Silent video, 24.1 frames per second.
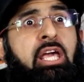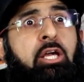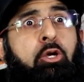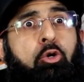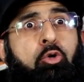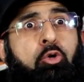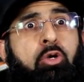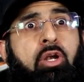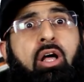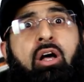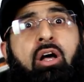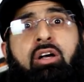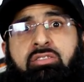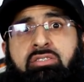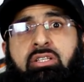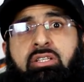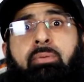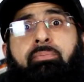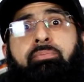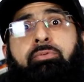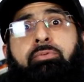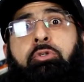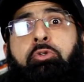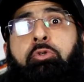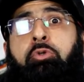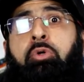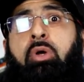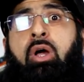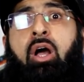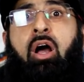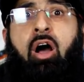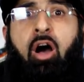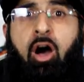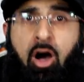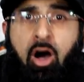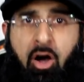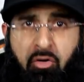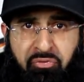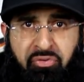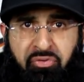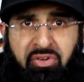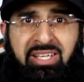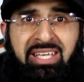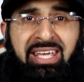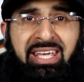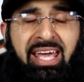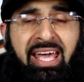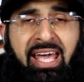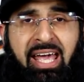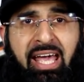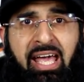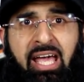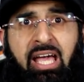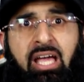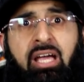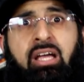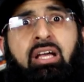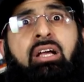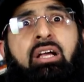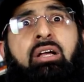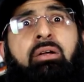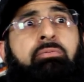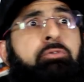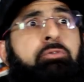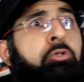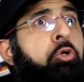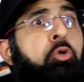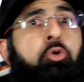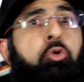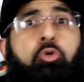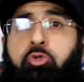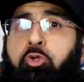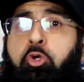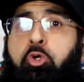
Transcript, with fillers: it could last up to half a year to,